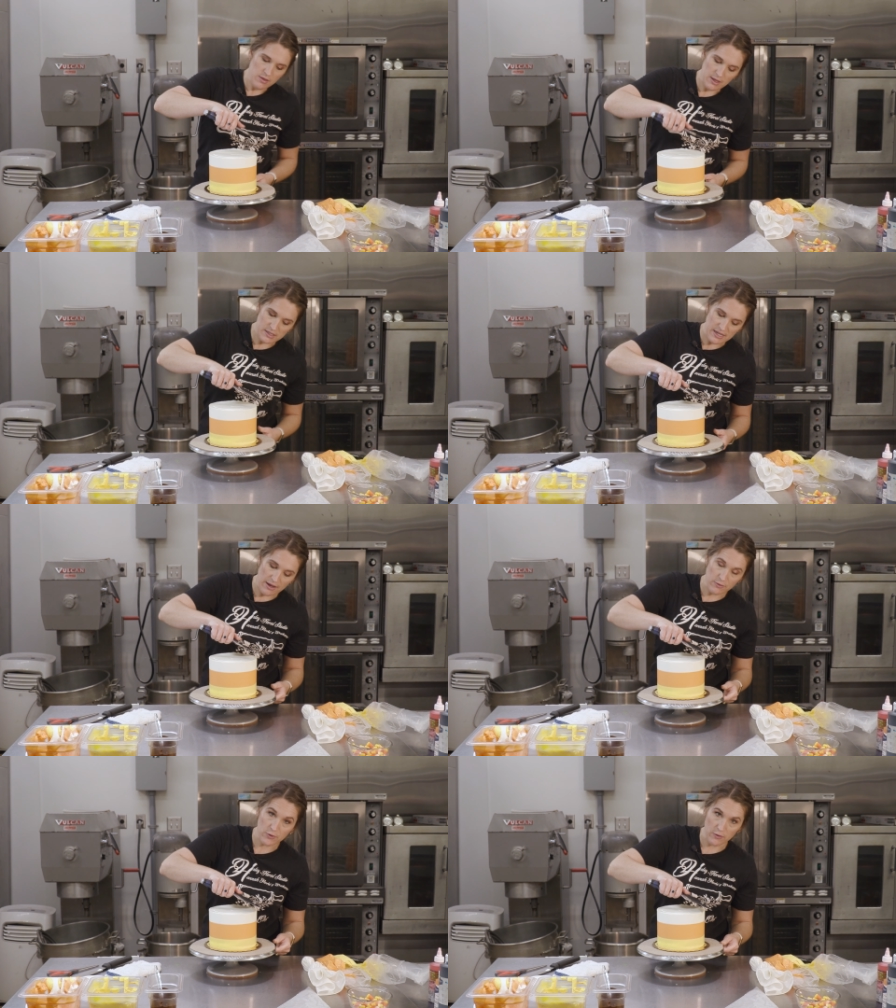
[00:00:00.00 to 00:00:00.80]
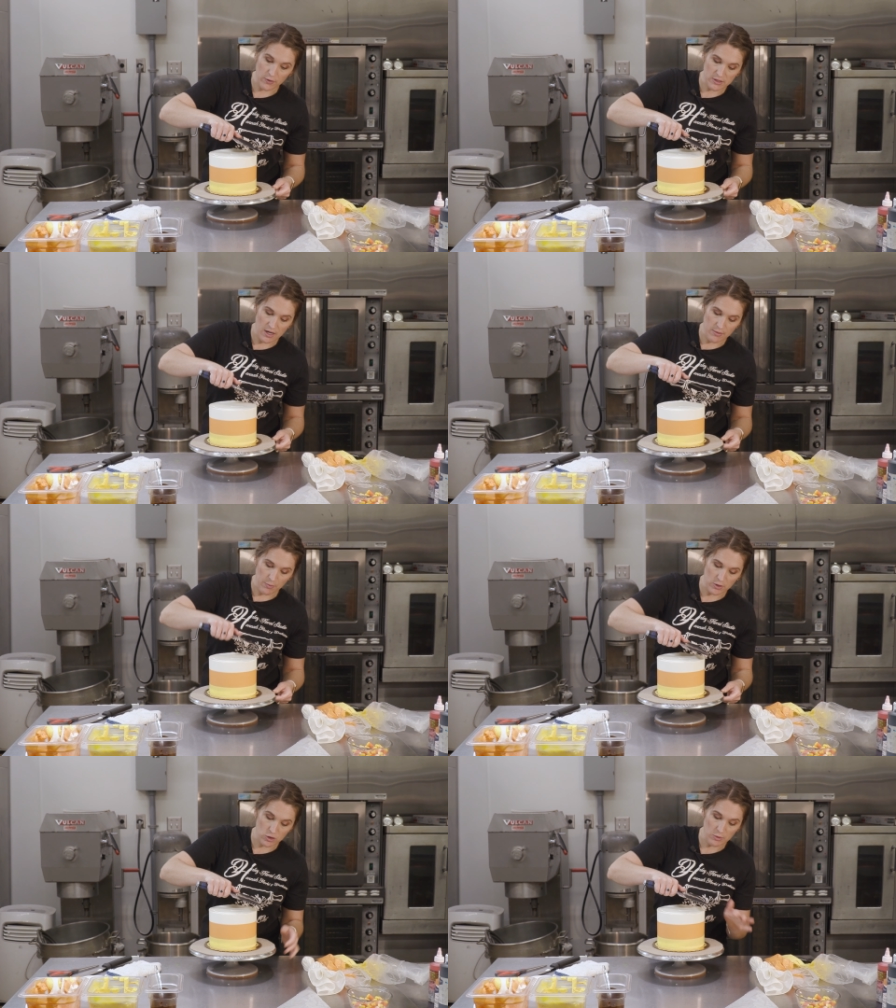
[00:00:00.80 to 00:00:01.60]
this down for the first time. They
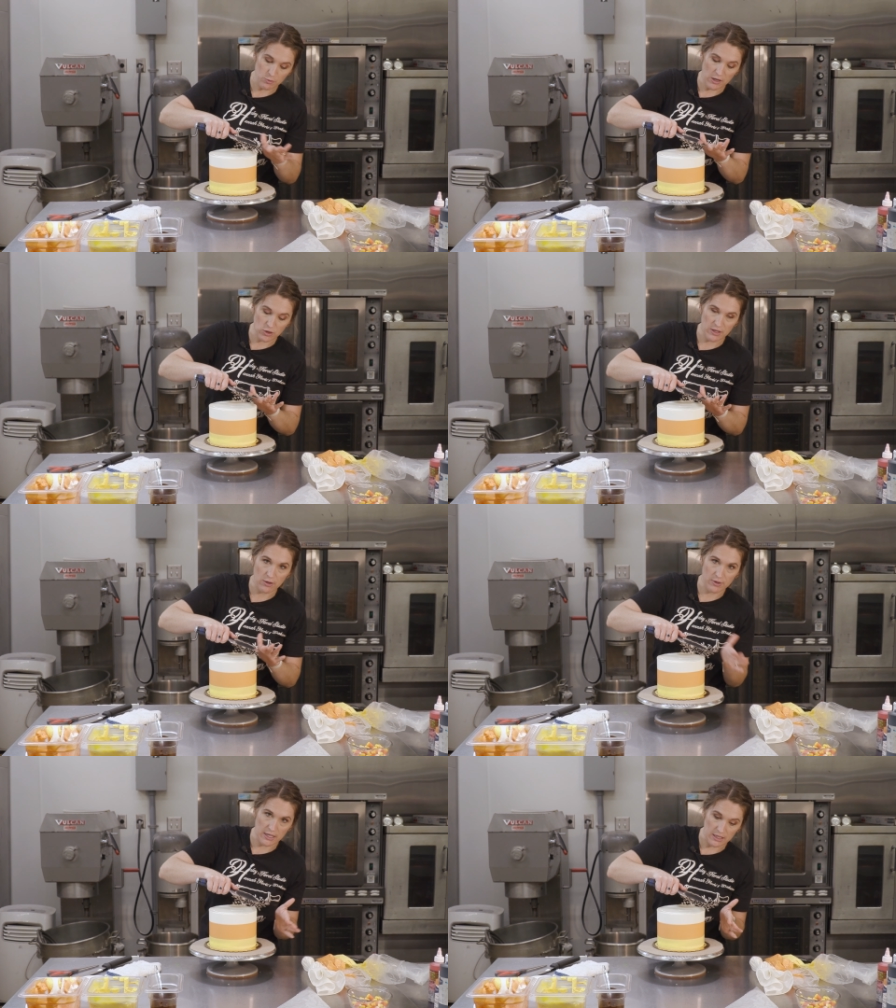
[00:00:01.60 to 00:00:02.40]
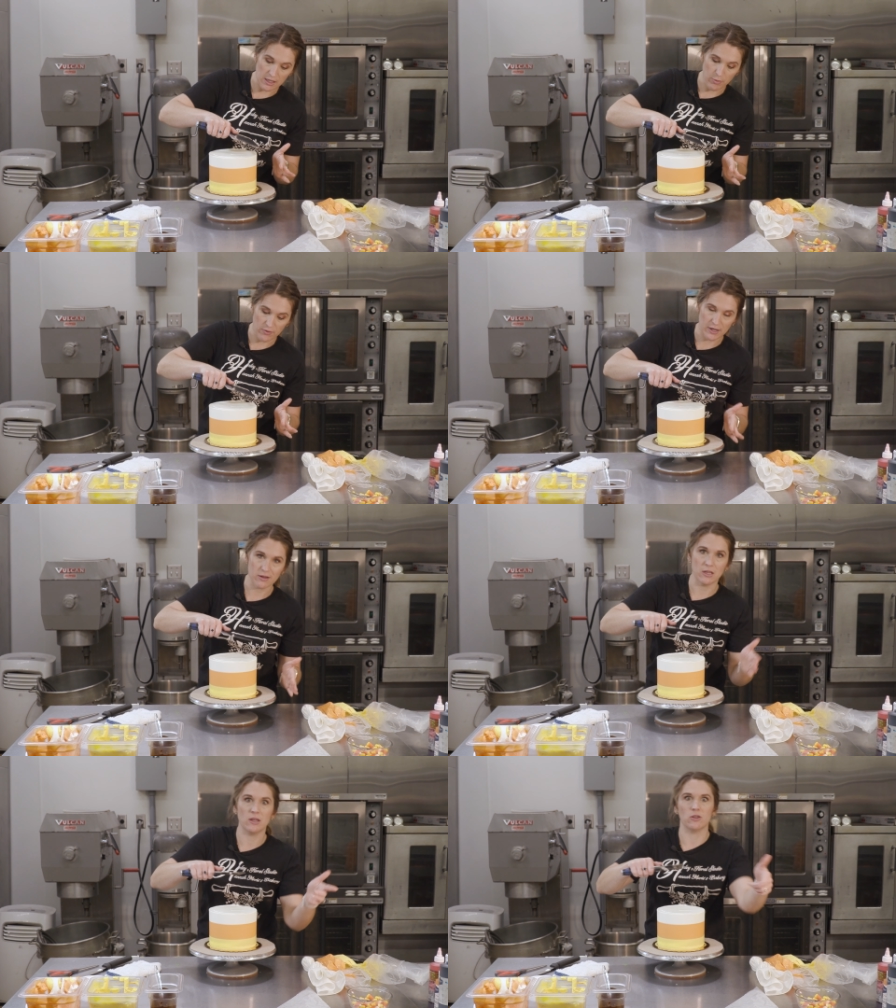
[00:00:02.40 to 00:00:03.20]
push too much pressure and they create a lip over here,
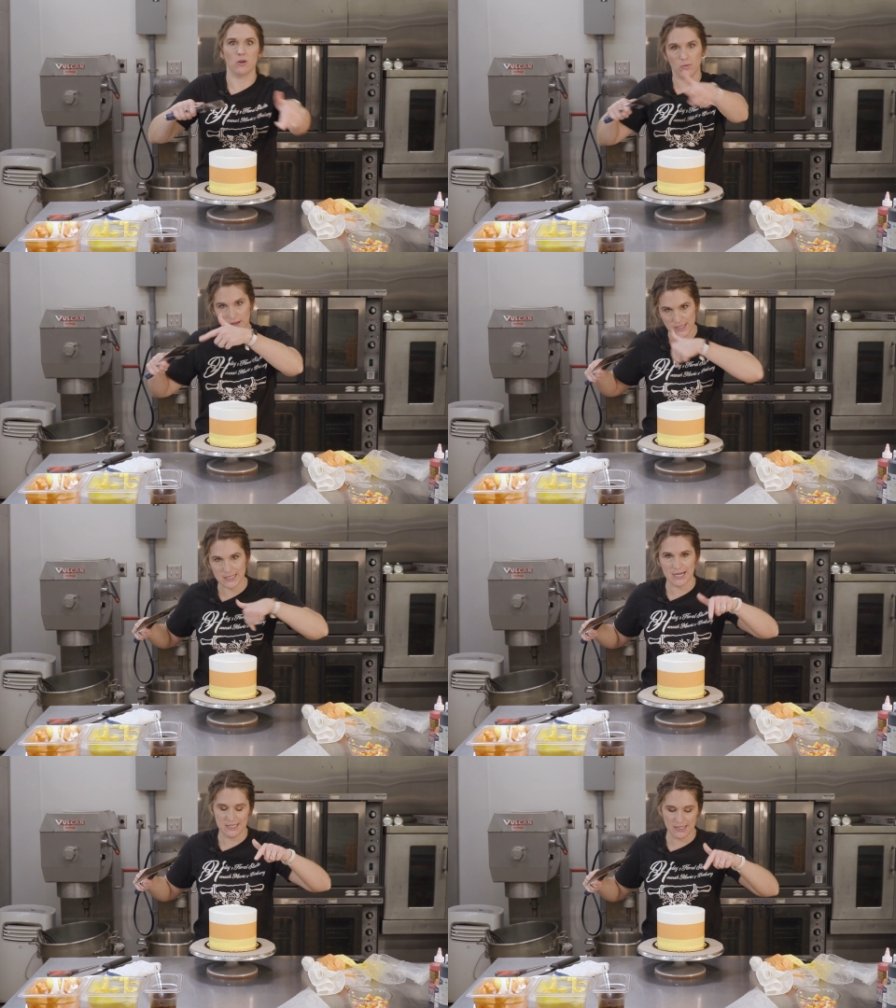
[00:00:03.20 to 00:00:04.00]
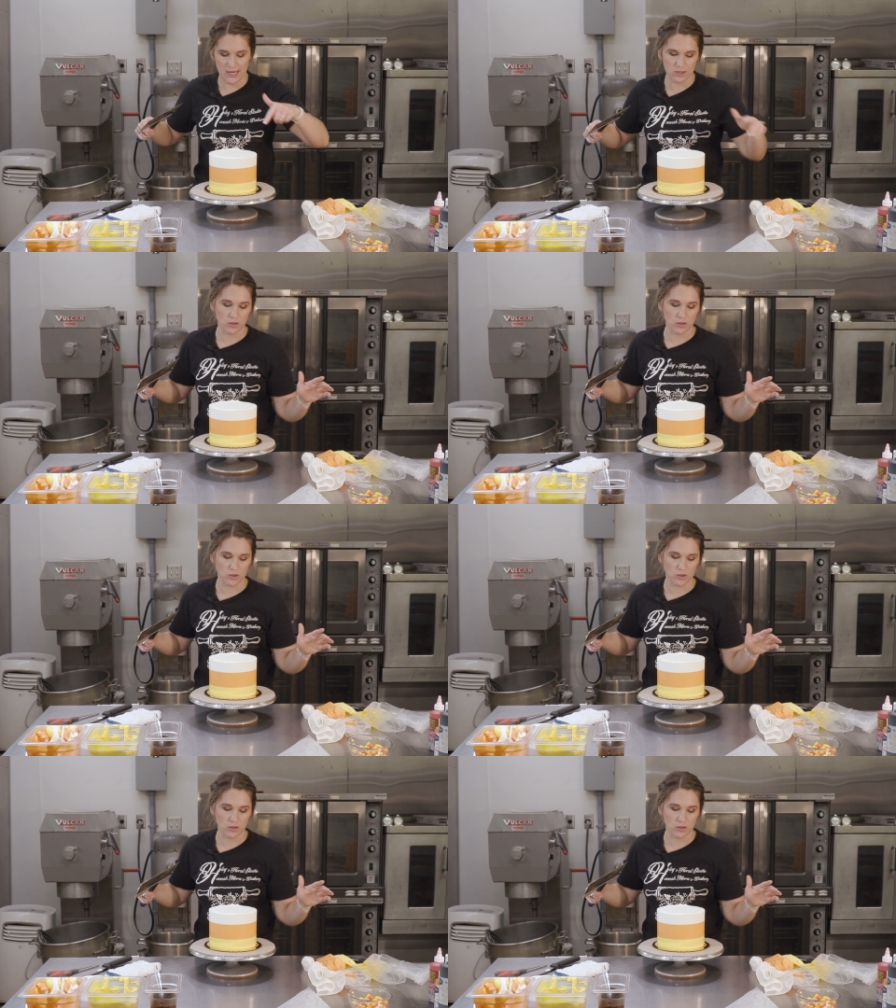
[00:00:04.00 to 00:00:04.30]
and then you have to go around the sides again.